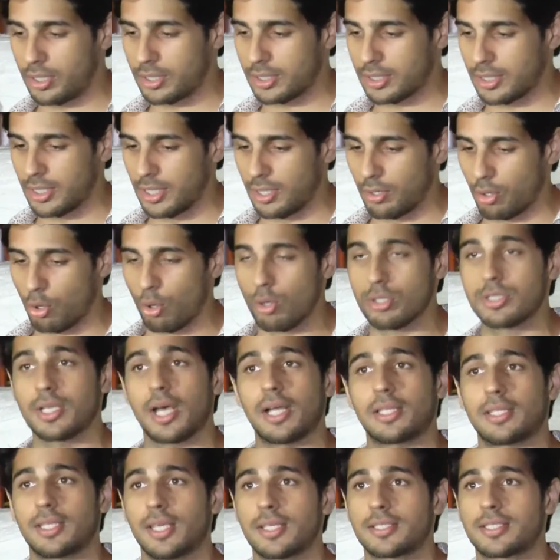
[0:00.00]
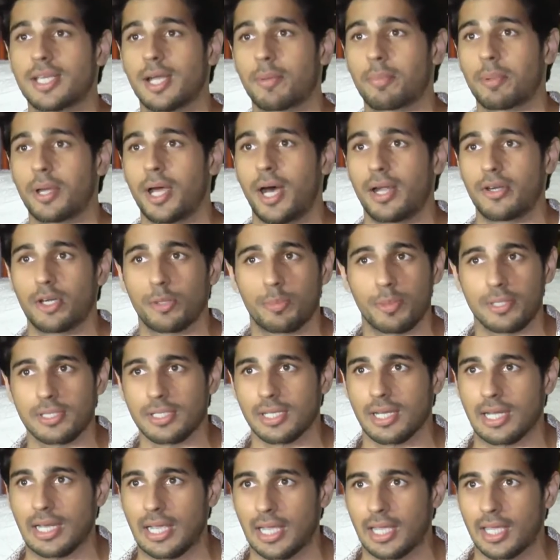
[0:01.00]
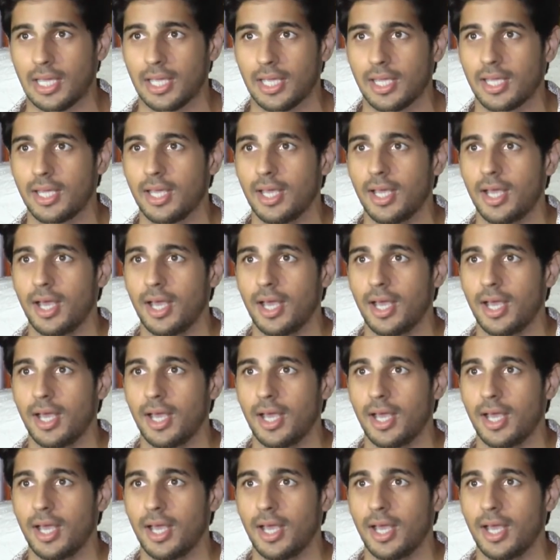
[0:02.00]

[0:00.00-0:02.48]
Malhotra both hinted months back